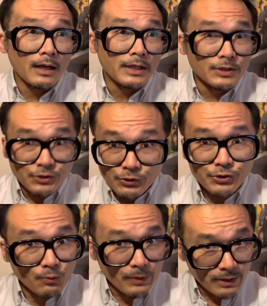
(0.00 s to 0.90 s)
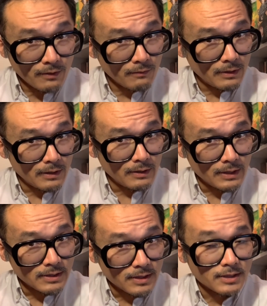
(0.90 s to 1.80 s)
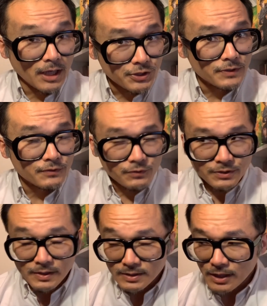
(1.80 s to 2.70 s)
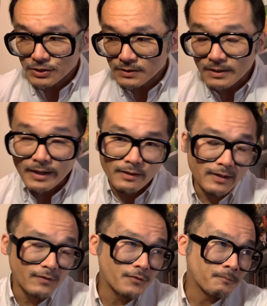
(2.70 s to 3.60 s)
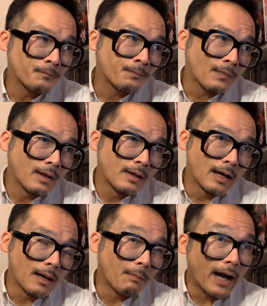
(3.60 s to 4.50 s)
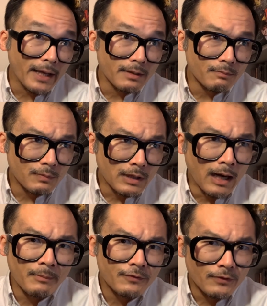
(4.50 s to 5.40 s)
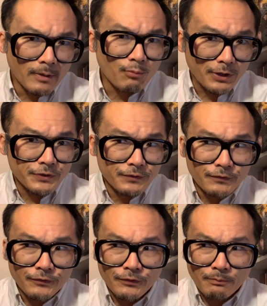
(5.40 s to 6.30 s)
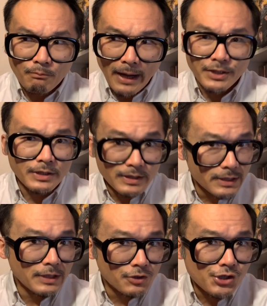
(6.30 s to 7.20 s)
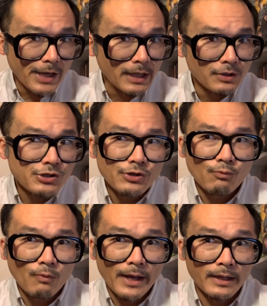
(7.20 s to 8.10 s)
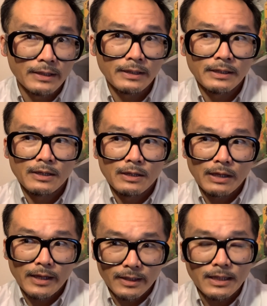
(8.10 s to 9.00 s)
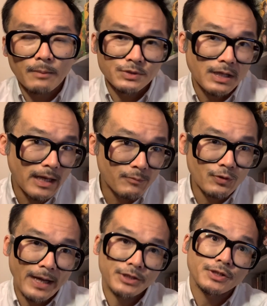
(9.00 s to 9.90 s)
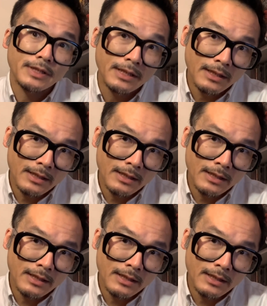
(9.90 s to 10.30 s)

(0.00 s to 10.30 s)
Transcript: is usual with these discussions or discussions like these, my comments and impressions might indeed change when it comes time to actually